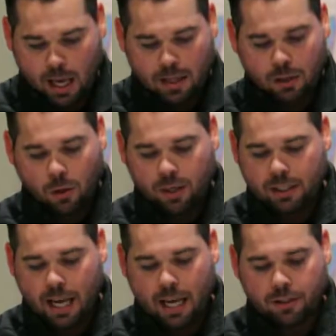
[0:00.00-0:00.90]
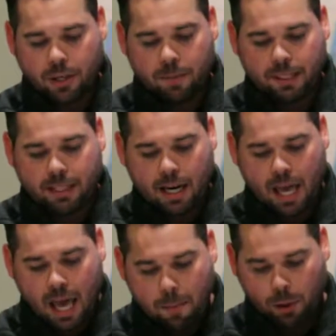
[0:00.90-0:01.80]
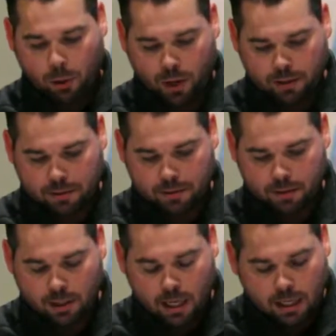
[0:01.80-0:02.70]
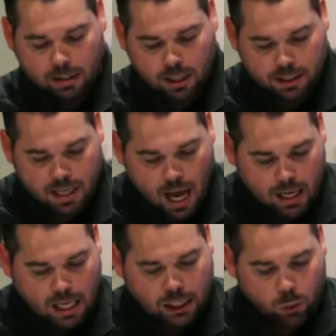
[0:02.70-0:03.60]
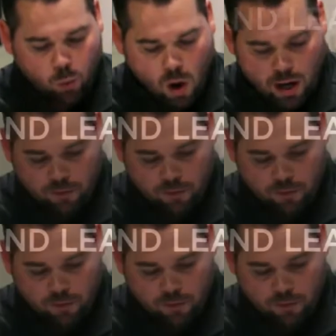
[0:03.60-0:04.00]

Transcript: And the Lord answered him and said, "Hypocrite, does not each one